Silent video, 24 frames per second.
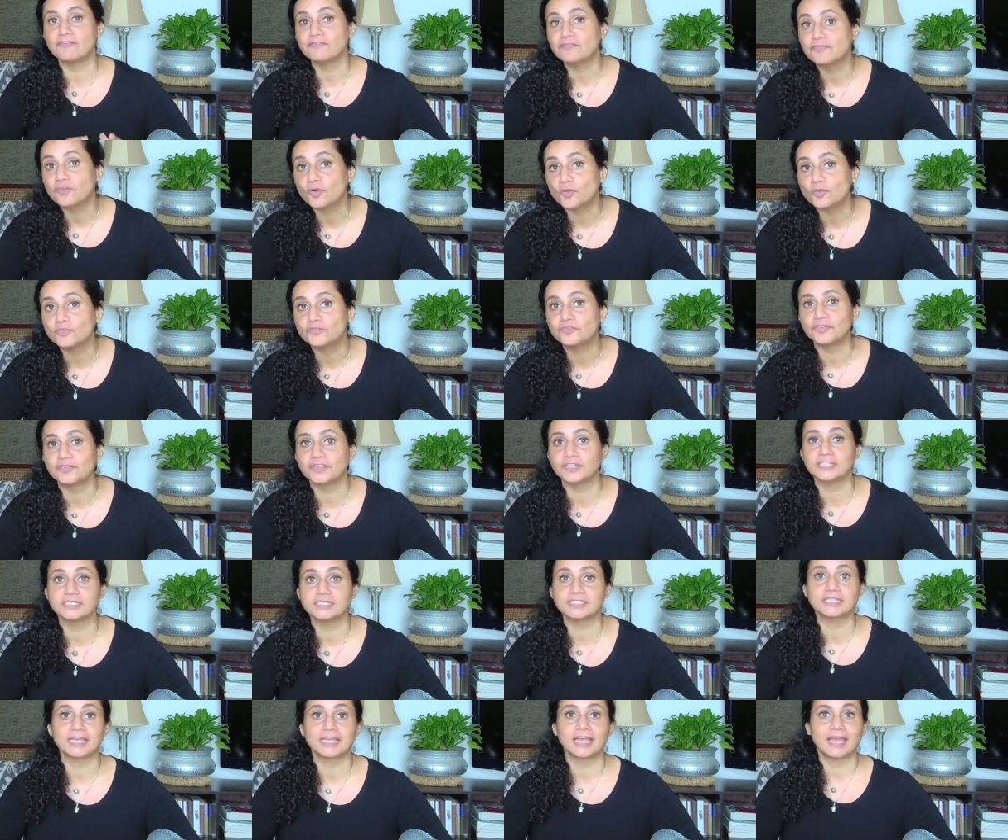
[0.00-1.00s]
fulfilled
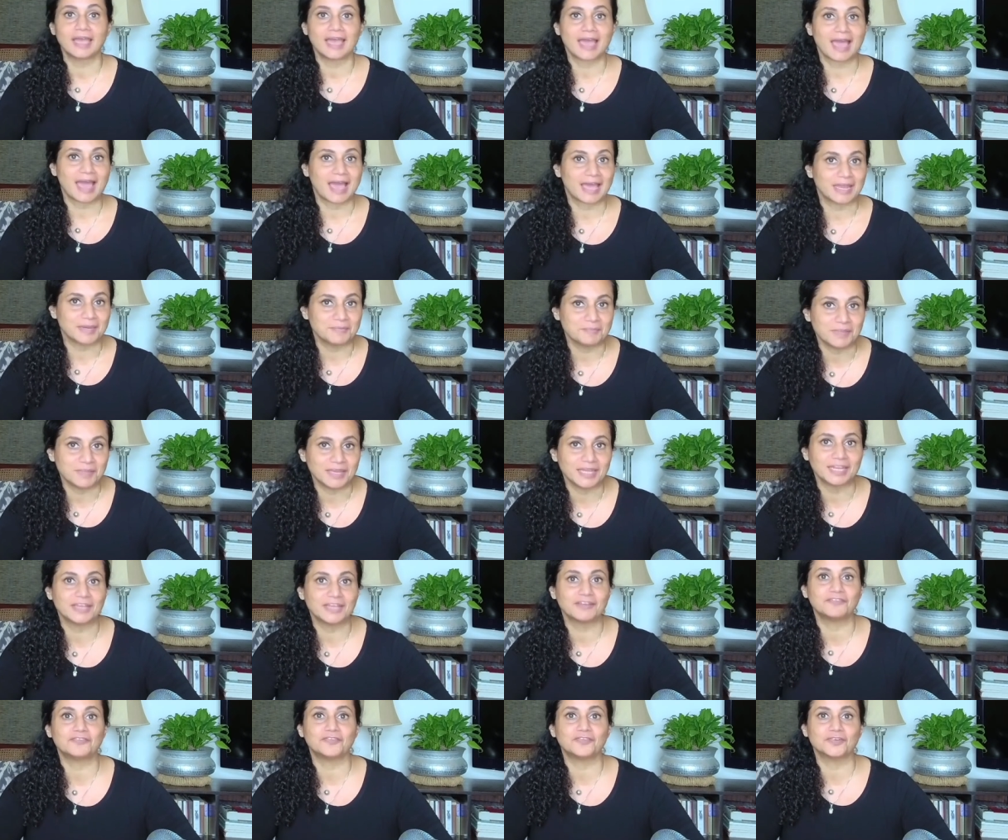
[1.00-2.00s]
and
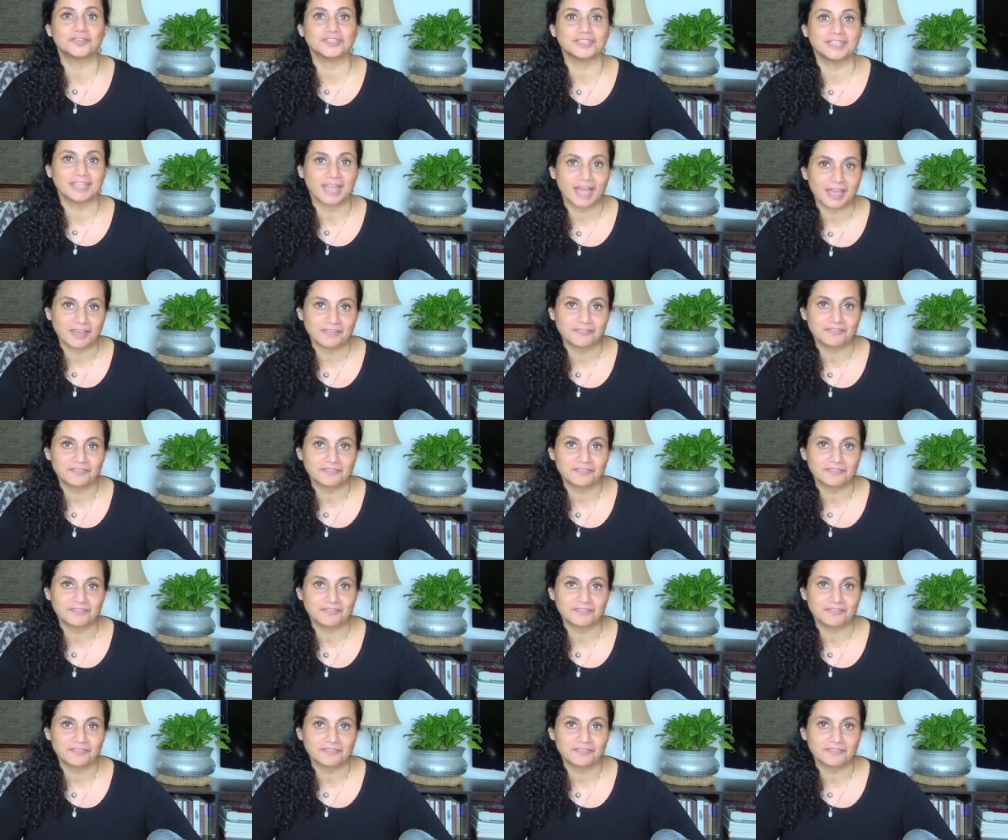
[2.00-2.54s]
meaningful life.